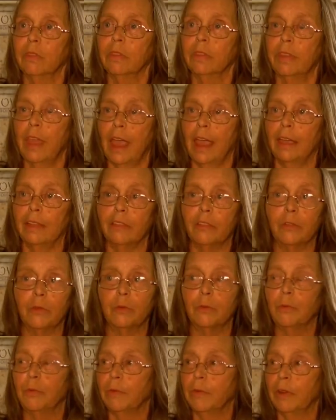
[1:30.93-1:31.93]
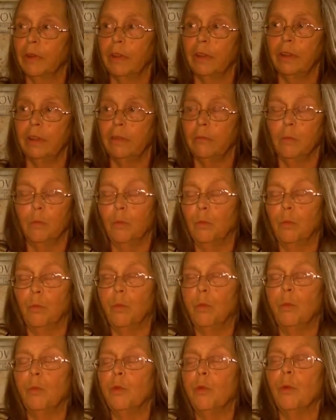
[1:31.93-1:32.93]
That's
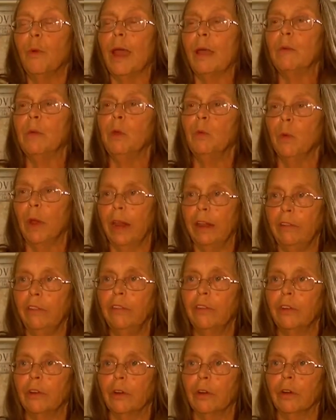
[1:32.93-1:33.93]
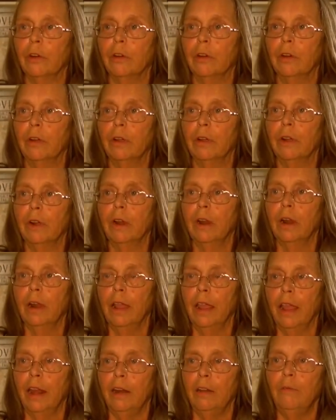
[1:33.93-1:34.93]
the way we raised her.
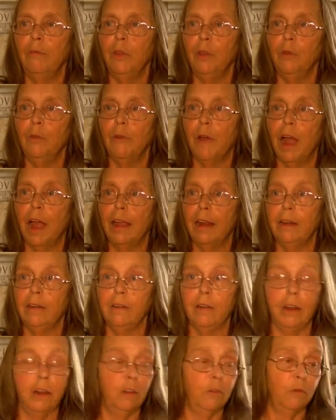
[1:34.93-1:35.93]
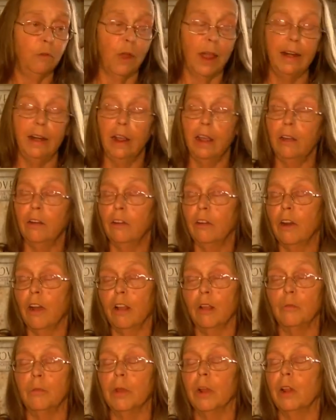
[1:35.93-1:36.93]
And if you find you find a hundred
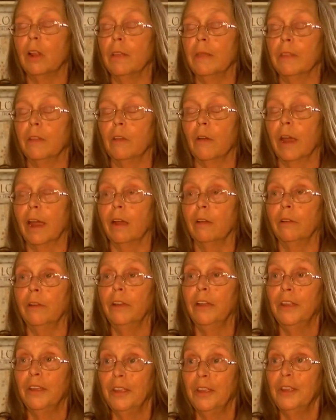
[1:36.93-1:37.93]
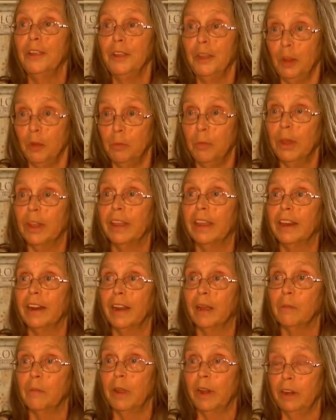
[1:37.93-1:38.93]
dollar bill on the ground, you pick it
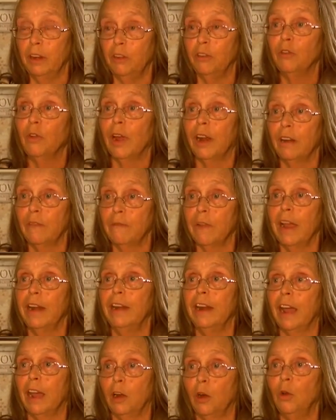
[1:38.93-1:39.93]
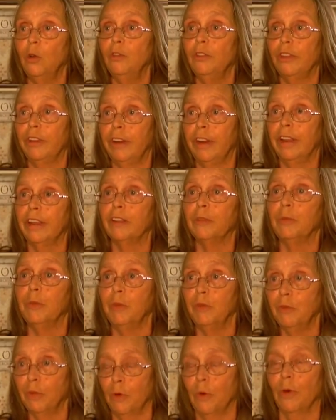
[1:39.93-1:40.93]
up and you try to find out whose it is
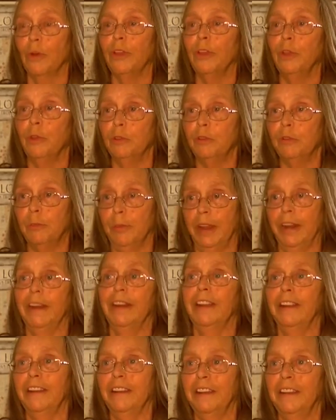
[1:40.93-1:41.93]
before you spend it.